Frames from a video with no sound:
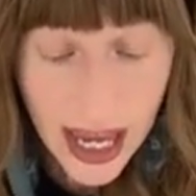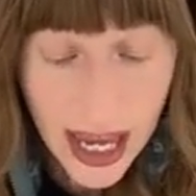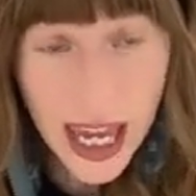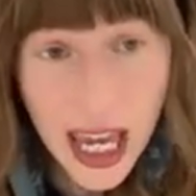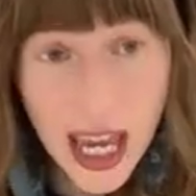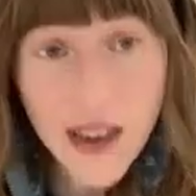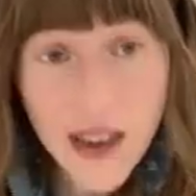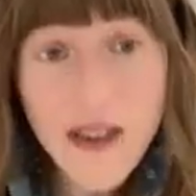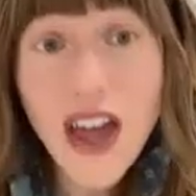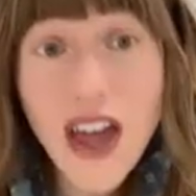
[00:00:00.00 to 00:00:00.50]

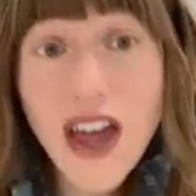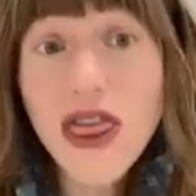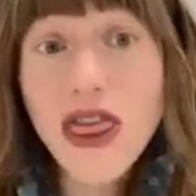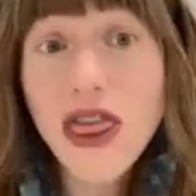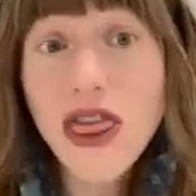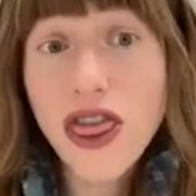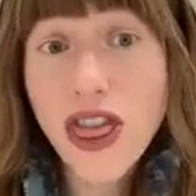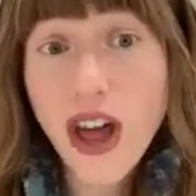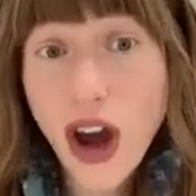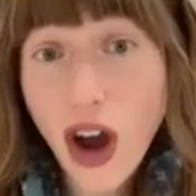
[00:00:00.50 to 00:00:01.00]

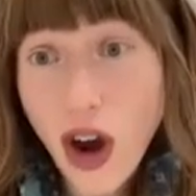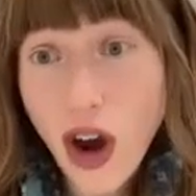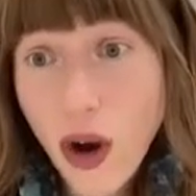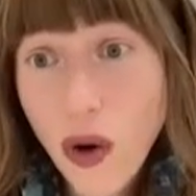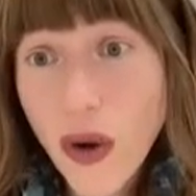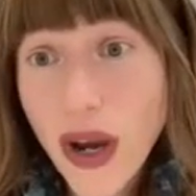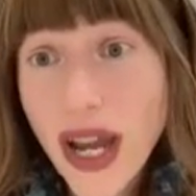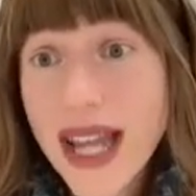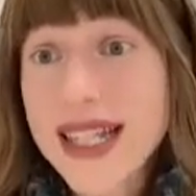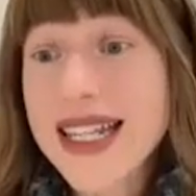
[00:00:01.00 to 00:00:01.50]
Even
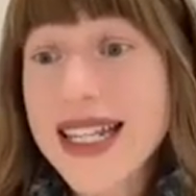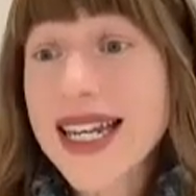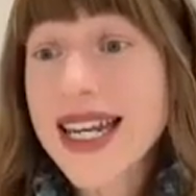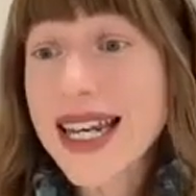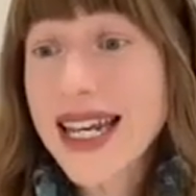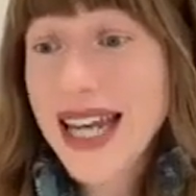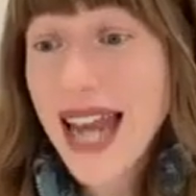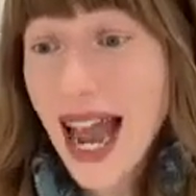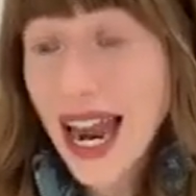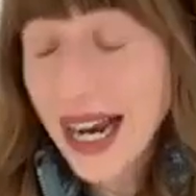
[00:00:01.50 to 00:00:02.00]
though it's
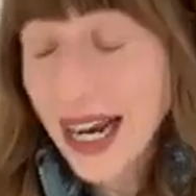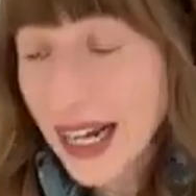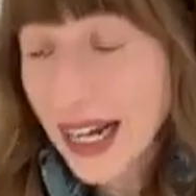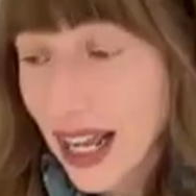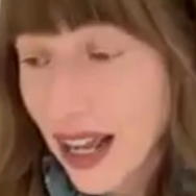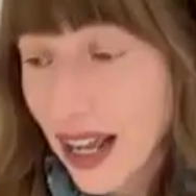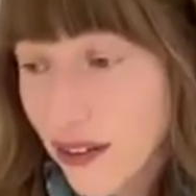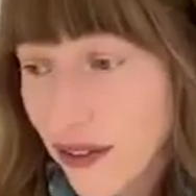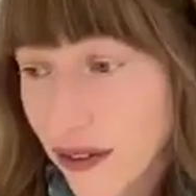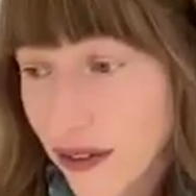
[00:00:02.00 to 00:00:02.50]
negative,
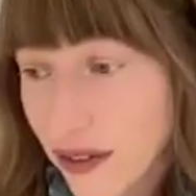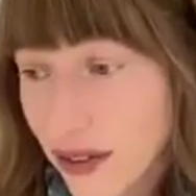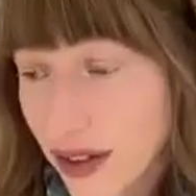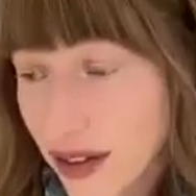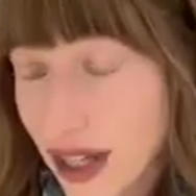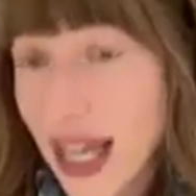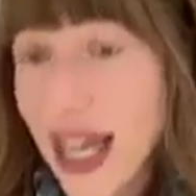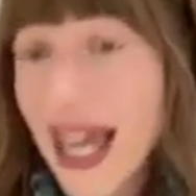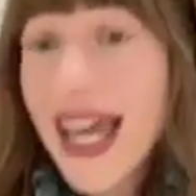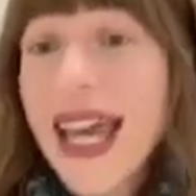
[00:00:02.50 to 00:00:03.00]

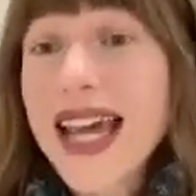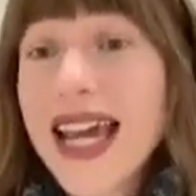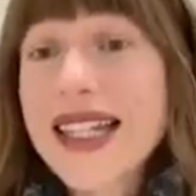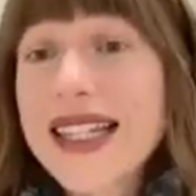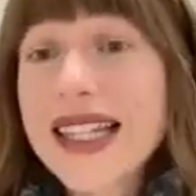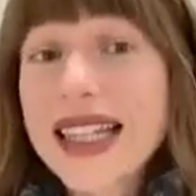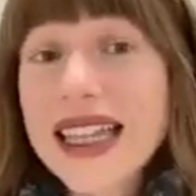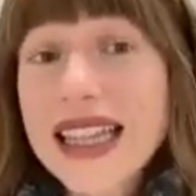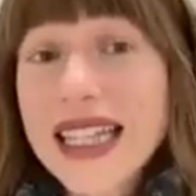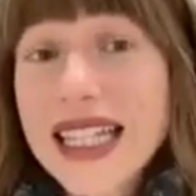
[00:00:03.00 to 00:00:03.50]

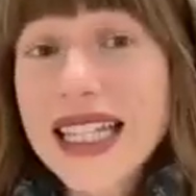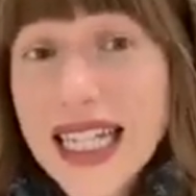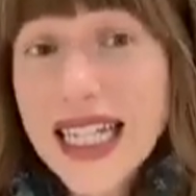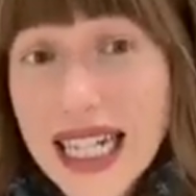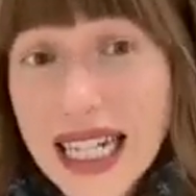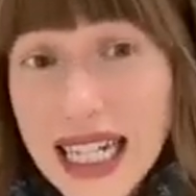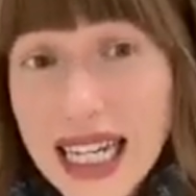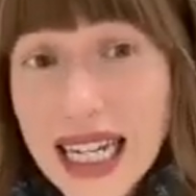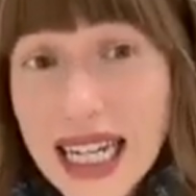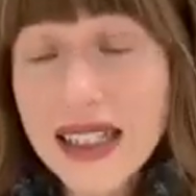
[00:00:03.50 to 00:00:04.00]
it's
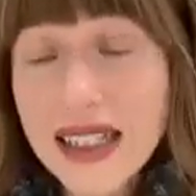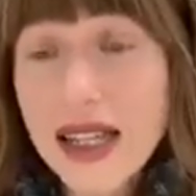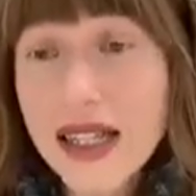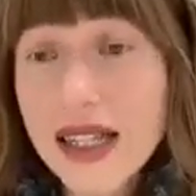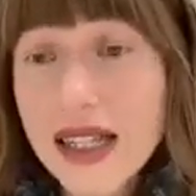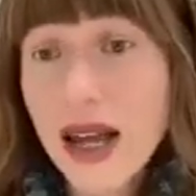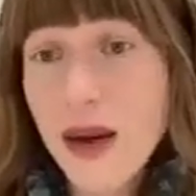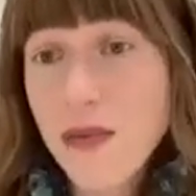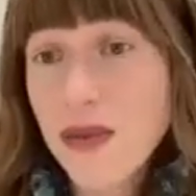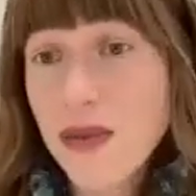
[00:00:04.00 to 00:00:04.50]
leading to
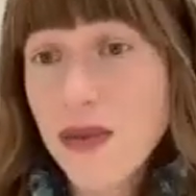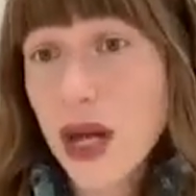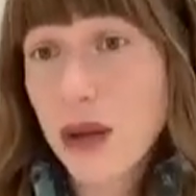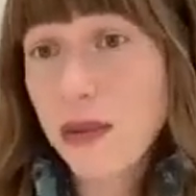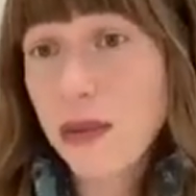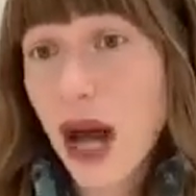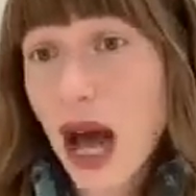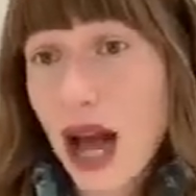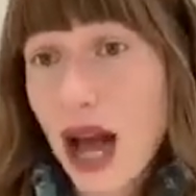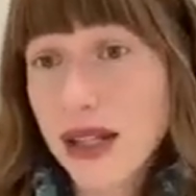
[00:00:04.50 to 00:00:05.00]

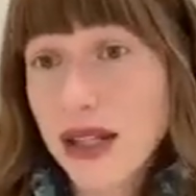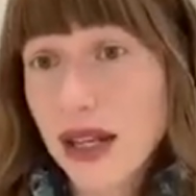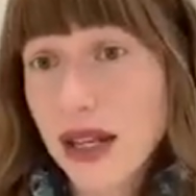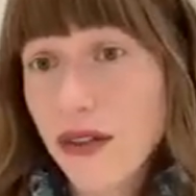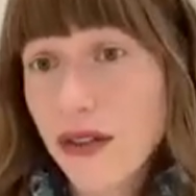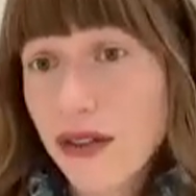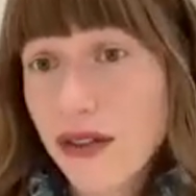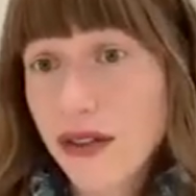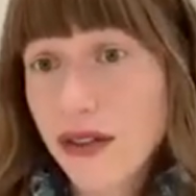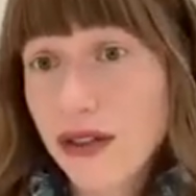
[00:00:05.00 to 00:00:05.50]
something
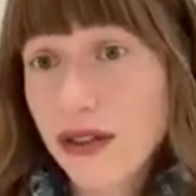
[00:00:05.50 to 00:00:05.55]
positive,